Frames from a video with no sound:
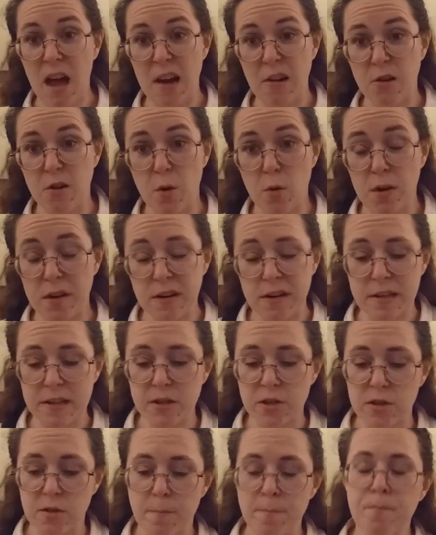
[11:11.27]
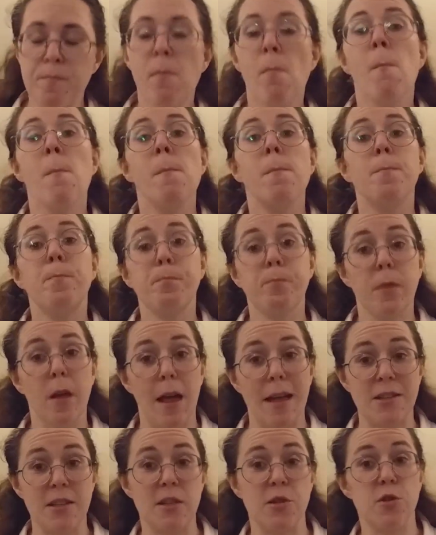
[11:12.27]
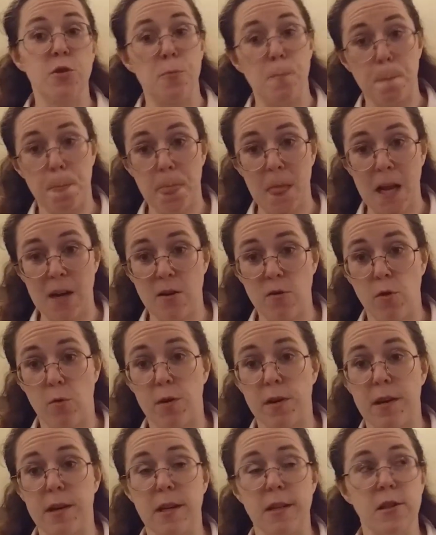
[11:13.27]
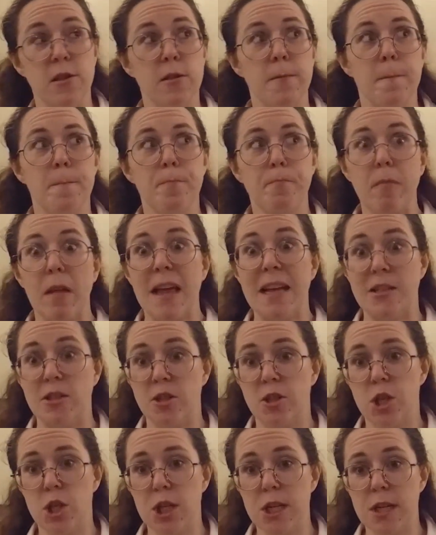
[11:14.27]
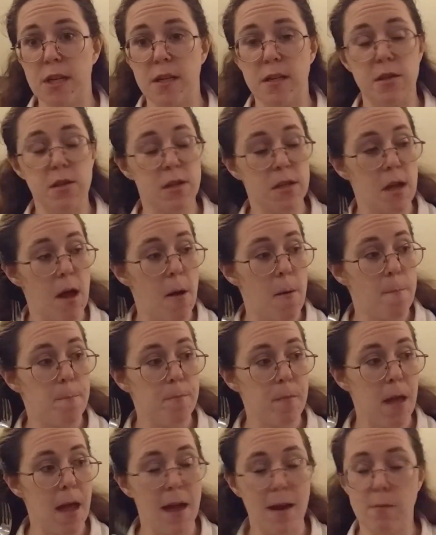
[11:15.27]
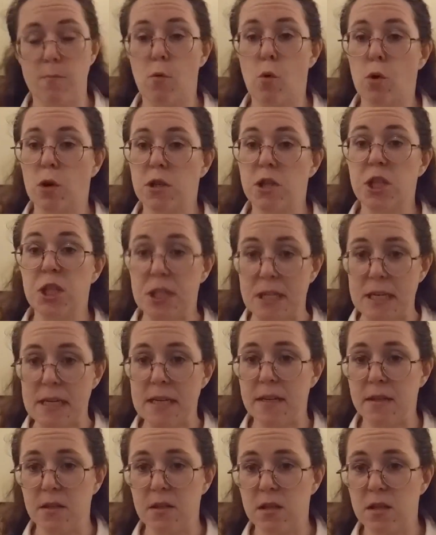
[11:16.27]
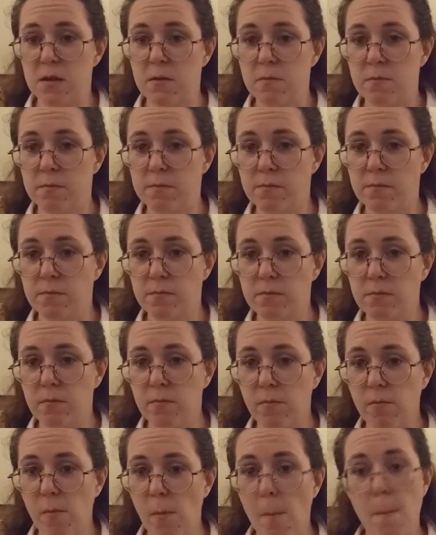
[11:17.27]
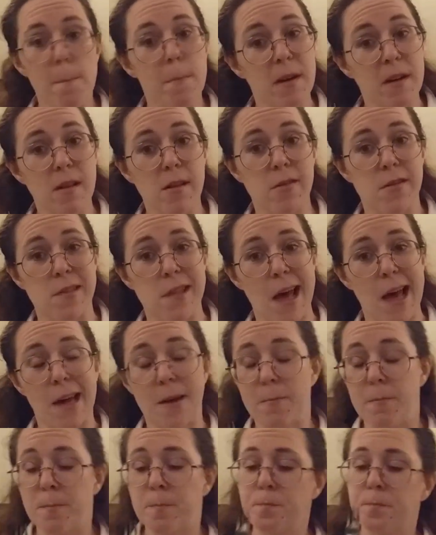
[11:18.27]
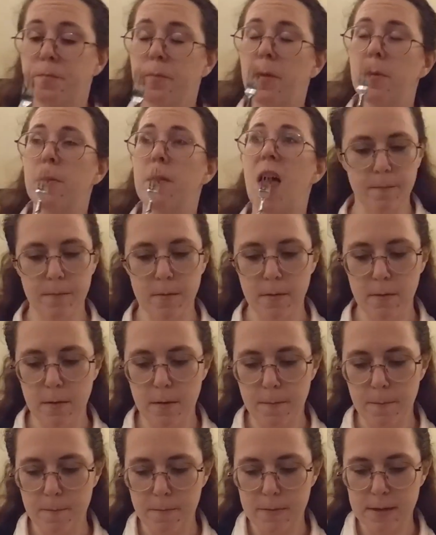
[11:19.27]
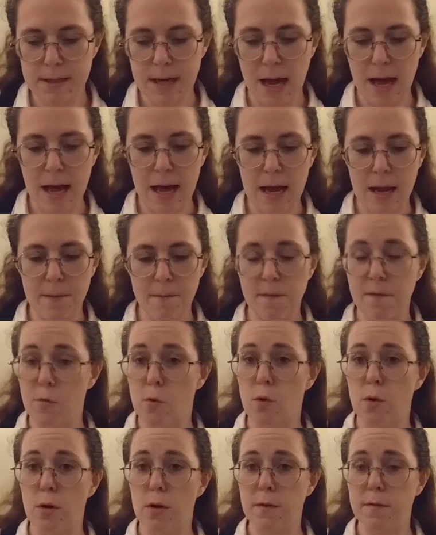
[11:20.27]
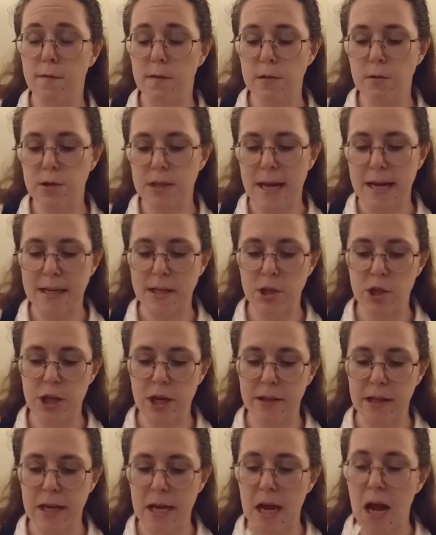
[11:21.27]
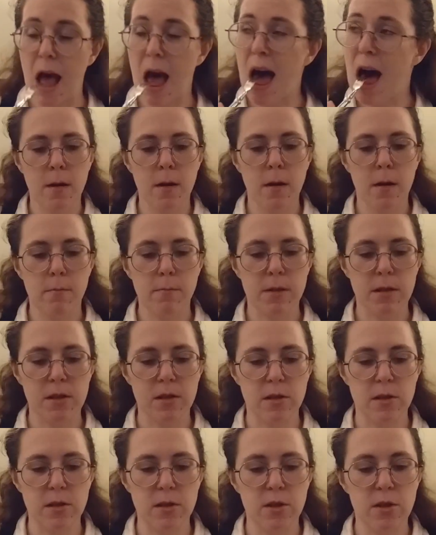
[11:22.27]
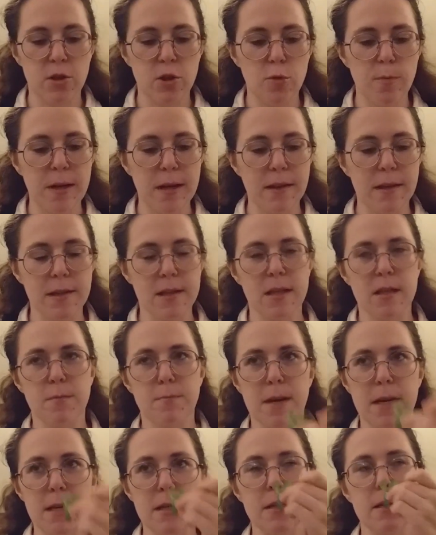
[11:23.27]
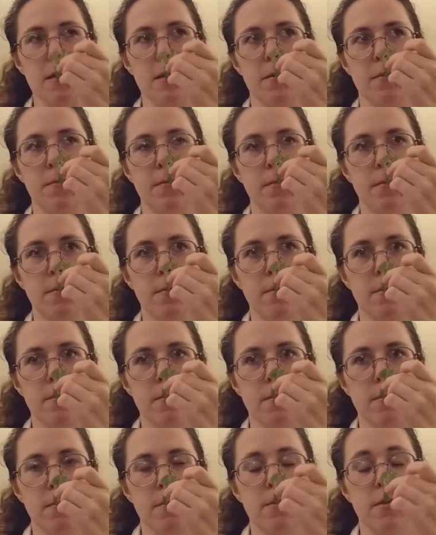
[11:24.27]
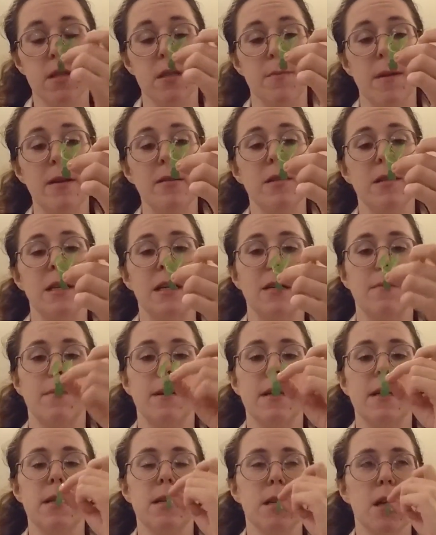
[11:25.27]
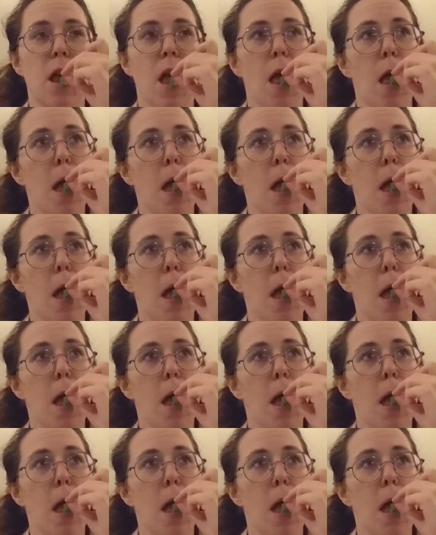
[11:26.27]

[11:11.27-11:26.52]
I don't know what it is. That's not true. I do know what it is. It's cheese and more cheese. But other than that, time for fruit and jelly. Assuming this is mint. Smells like mint.